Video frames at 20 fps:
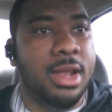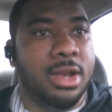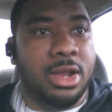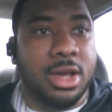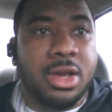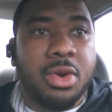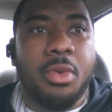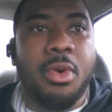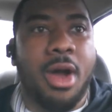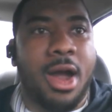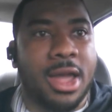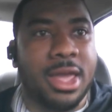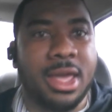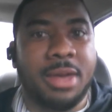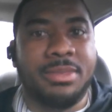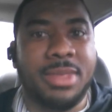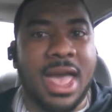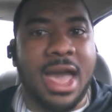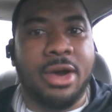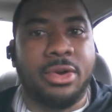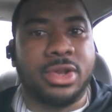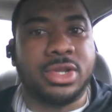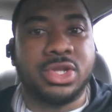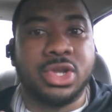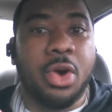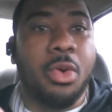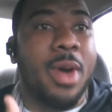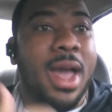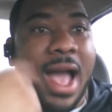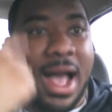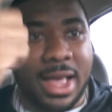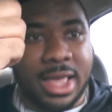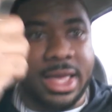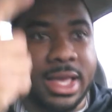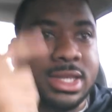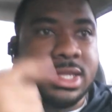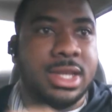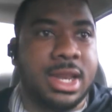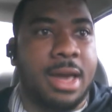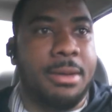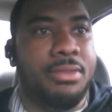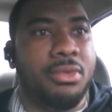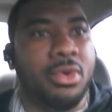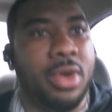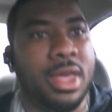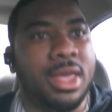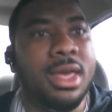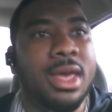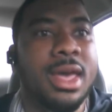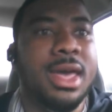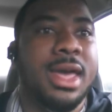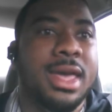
Look at where I am now. There's no way I can get to that point.